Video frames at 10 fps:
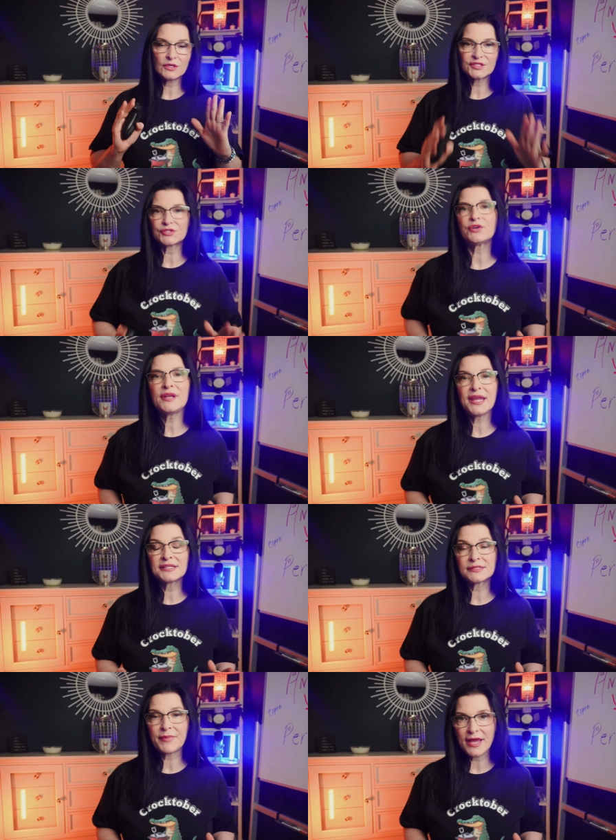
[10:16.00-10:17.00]
certain
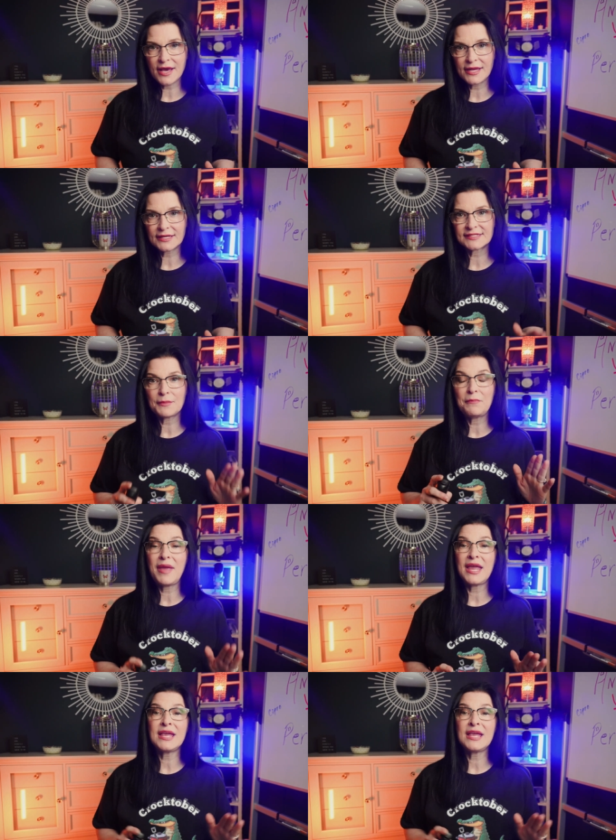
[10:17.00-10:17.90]
antibiotics may